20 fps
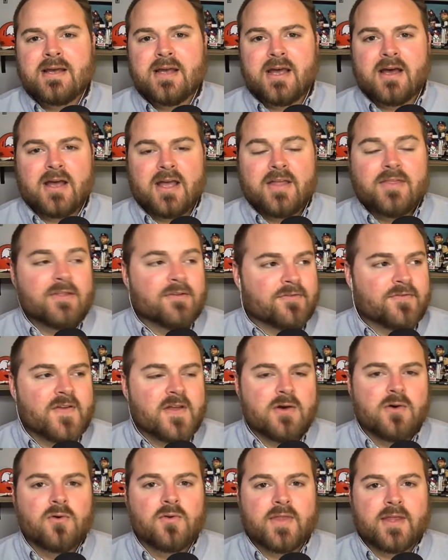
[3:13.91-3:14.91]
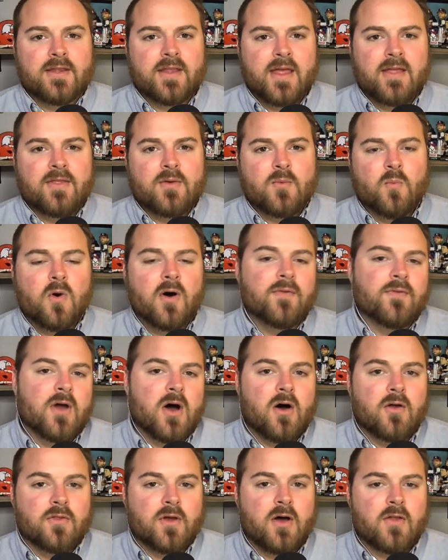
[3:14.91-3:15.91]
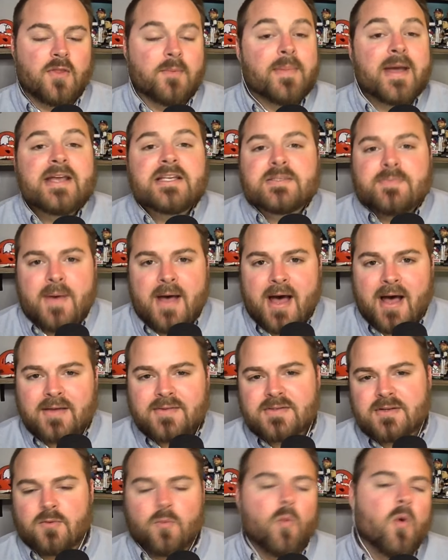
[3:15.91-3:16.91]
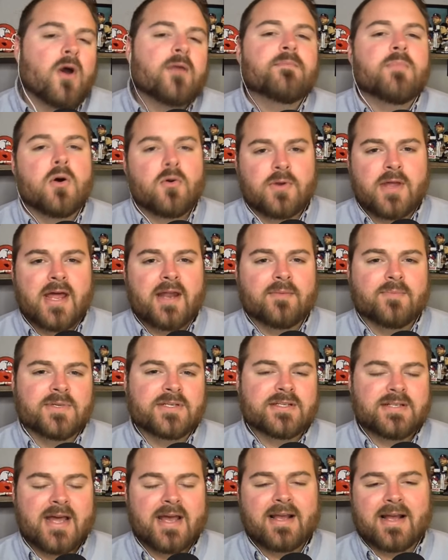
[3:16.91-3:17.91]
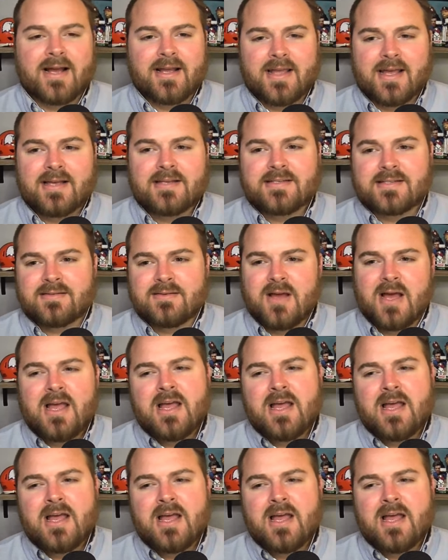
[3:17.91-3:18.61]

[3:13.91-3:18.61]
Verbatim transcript: uh, in the field and, and then one on, on the base pass, or one boneheaded mistake, I guess.